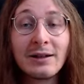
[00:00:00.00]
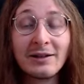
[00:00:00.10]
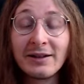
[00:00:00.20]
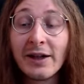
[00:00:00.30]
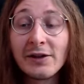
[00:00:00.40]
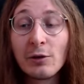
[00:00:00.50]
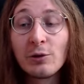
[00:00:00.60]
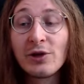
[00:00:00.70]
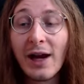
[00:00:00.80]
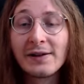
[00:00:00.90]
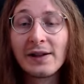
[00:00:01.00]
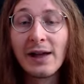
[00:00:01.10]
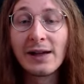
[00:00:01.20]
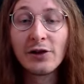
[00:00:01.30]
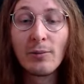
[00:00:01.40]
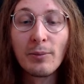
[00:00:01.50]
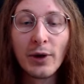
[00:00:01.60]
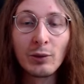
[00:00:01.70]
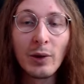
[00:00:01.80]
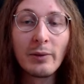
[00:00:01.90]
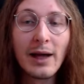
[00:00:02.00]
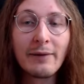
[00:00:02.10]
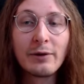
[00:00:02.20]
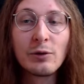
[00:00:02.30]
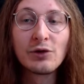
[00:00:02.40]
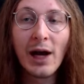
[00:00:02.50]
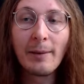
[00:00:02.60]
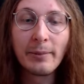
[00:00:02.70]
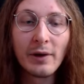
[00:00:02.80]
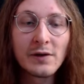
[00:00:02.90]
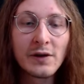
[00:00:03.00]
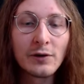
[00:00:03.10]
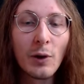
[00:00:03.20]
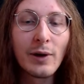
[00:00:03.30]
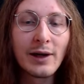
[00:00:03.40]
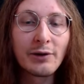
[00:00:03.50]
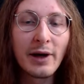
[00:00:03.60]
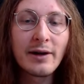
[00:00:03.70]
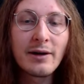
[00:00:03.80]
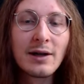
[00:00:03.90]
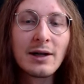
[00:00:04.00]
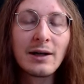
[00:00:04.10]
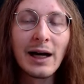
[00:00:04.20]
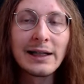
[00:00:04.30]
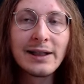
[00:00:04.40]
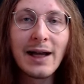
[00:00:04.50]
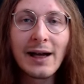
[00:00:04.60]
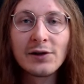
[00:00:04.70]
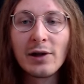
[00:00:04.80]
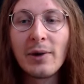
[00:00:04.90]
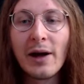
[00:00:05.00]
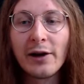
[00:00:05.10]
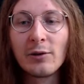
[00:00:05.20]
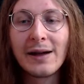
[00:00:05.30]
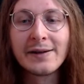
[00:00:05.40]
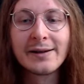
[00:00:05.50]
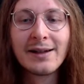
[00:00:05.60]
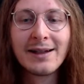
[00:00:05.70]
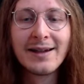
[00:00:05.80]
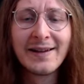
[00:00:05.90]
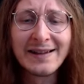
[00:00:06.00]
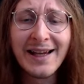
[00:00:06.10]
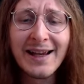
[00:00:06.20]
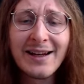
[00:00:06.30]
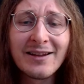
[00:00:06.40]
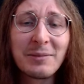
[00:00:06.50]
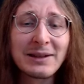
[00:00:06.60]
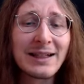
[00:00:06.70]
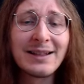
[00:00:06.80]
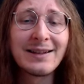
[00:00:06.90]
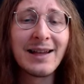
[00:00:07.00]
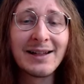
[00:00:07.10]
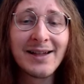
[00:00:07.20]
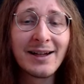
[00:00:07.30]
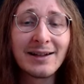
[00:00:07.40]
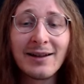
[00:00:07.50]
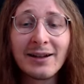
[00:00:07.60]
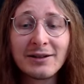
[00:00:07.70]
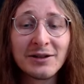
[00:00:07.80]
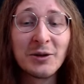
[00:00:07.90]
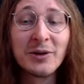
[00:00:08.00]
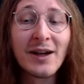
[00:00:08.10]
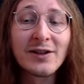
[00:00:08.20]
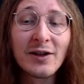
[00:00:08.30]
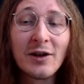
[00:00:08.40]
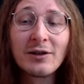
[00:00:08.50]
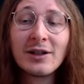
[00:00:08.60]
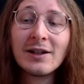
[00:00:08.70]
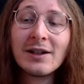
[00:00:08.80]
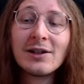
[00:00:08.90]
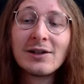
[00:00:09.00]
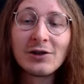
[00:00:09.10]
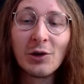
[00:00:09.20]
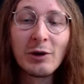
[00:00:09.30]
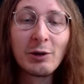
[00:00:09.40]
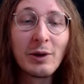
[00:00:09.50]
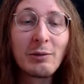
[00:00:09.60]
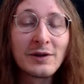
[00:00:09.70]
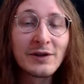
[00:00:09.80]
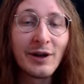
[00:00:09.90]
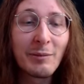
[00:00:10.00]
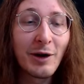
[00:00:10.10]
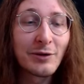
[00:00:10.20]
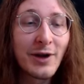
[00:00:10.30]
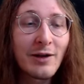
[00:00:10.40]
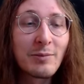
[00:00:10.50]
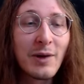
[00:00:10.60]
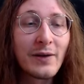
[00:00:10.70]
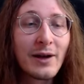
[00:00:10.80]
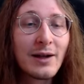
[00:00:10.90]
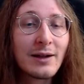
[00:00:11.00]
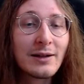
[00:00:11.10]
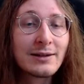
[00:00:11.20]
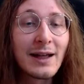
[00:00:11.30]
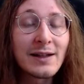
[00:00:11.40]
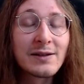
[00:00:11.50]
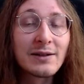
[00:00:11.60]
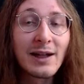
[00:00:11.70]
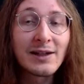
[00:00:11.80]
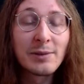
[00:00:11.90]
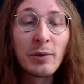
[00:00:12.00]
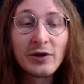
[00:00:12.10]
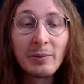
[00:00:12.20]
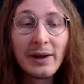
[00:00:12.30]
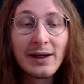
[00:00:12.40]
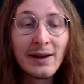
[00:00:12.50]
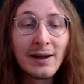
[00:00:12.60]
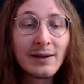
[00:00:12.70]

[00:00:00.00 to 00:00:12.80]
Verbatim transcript: there's a good chance that at some point we will have new champions in Token Trader. I think actually Plarium has said it, but I think they said it like 2 years ago, so we will see about that, but that's a possibility.